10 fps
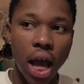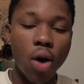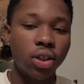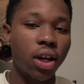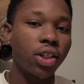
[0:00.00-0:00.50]

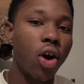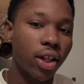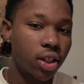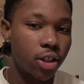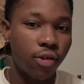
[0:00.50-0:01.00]
How is he going to tell
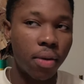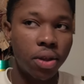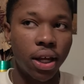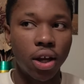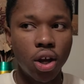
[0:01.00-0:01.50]
that to his
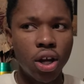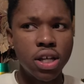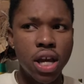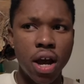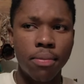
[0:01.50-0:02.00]
family? Like,
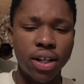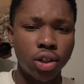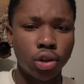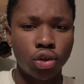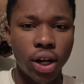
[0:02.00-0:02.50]
yeah, my
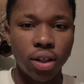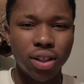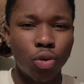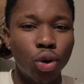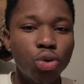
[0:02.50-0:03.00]
son's
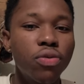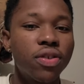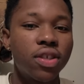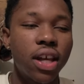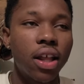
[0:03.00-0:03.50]
trans. Like, what do you
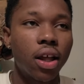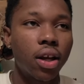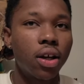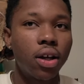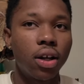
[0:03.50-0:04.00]
even say? Like,